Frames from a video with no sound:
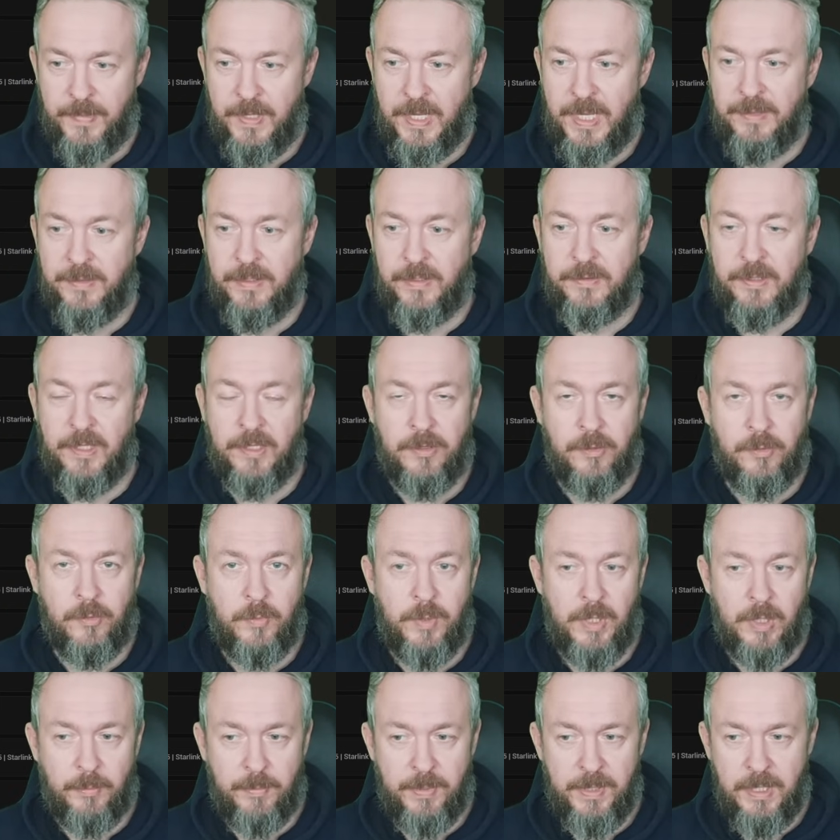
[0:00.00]
And that error
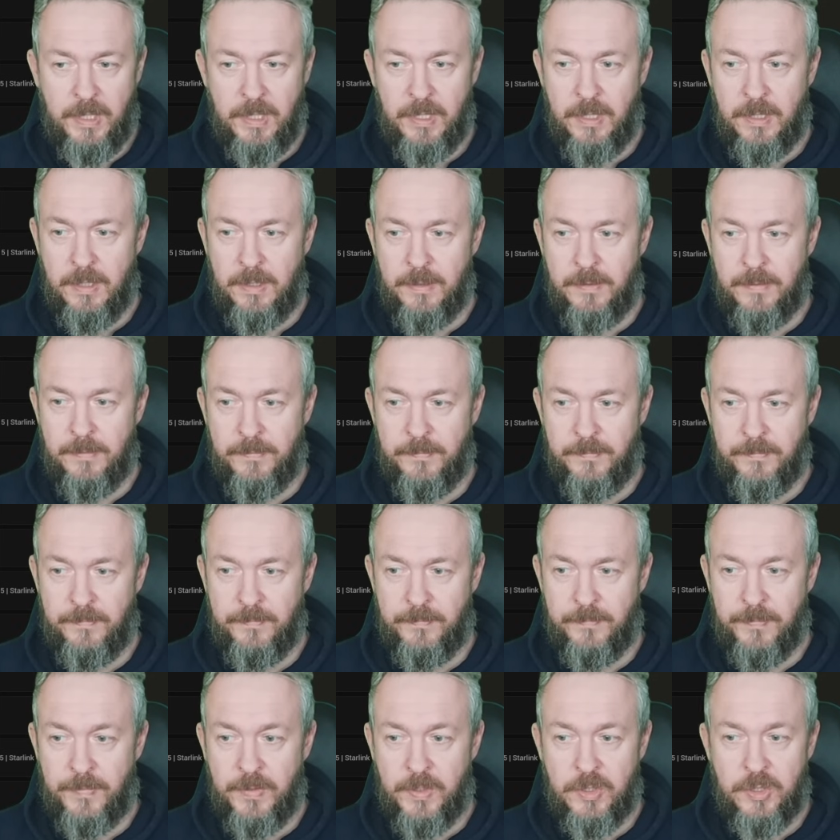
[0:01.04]
will be,
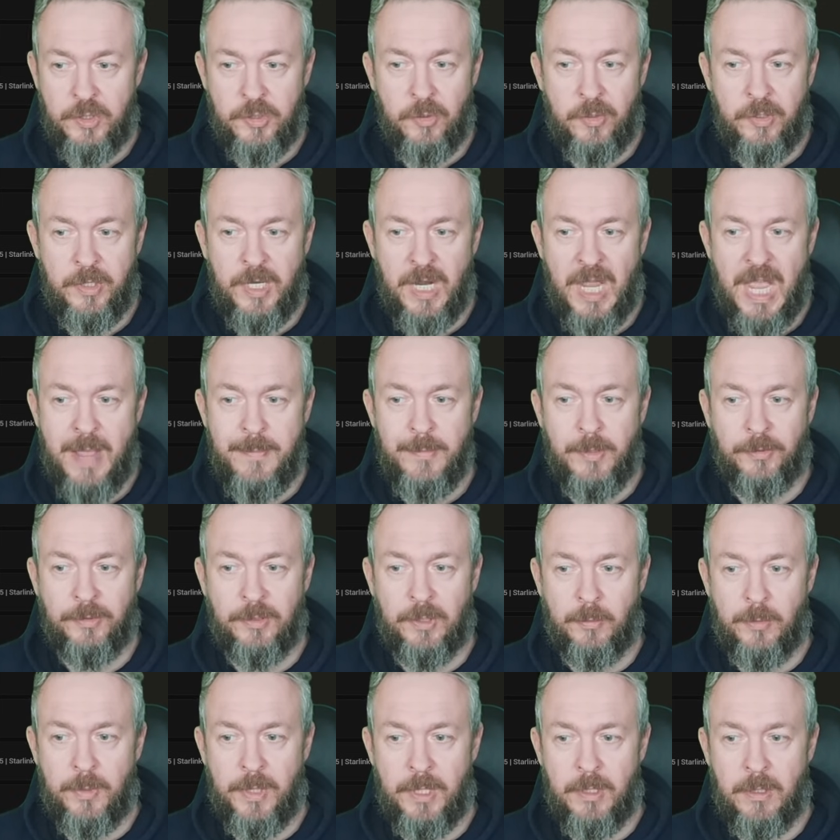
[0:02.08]
sorry, I'm not
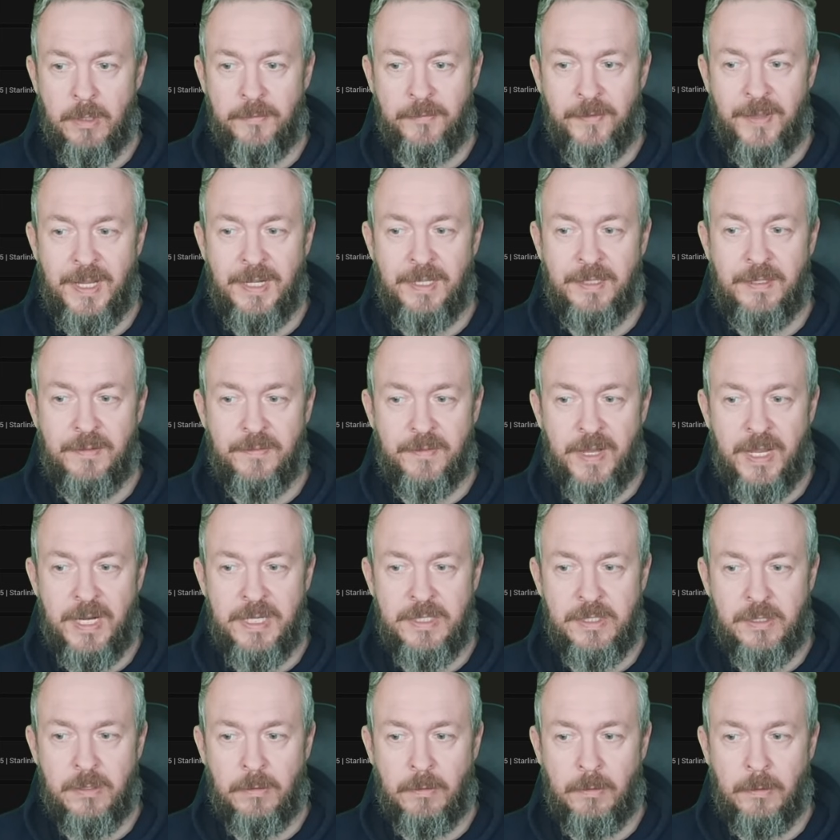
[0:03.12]
aware of any
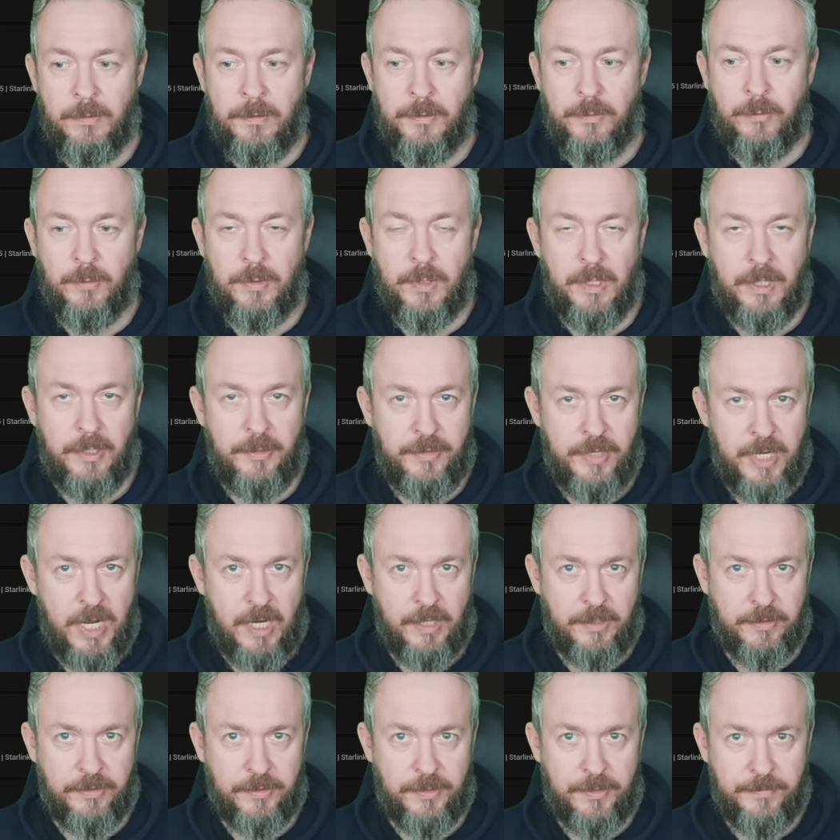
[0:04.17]
device called nuclear
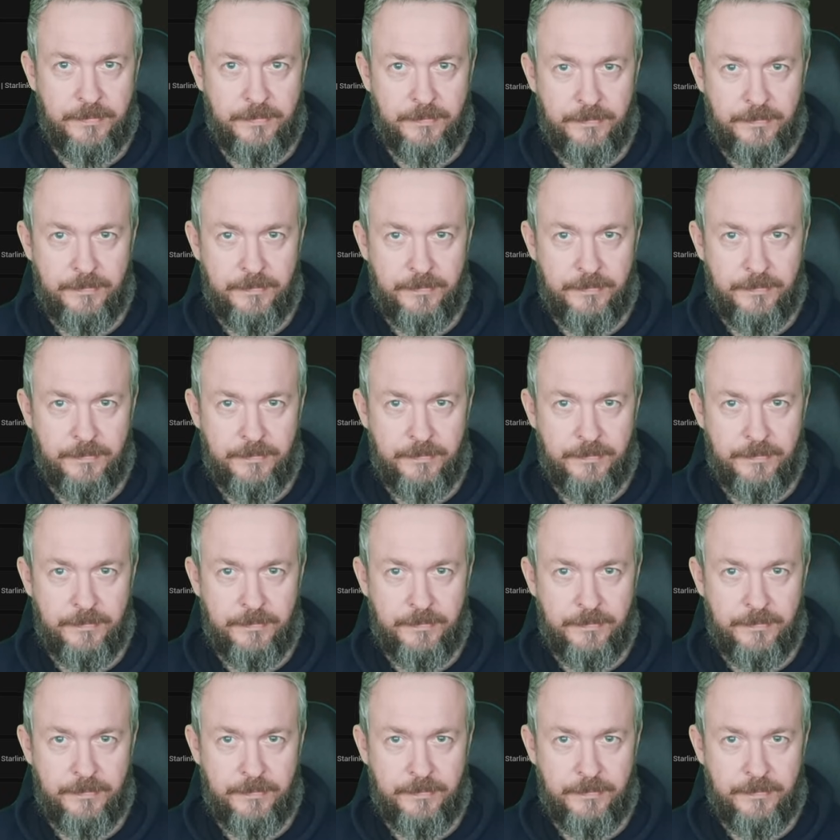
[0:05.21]
reactor.